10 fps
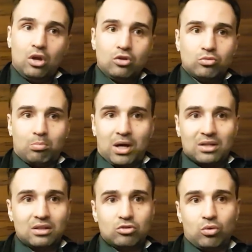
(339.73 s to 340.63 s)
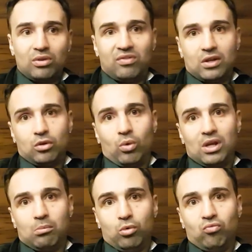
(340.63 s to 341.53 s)
So boxing has always found a way
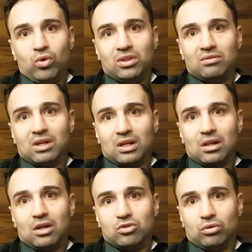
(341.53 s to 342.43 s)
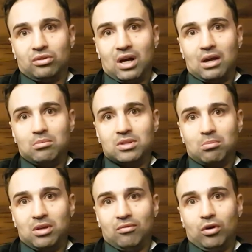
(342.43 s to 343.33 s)
to move with the technological times and
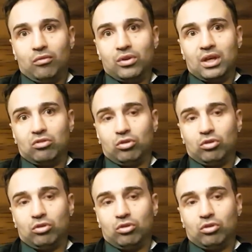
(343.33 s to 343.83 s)
be involved with that.